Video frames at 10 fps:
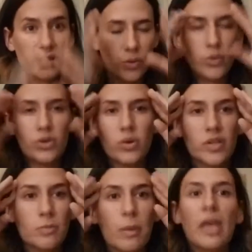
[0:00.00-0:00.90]
It's going to
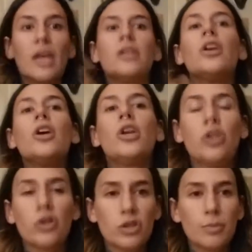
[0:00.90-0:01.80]
expand
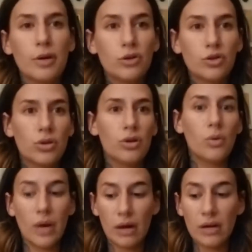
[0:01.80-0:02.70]
your spiritual
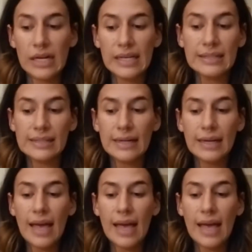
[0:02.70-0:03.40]
awareness.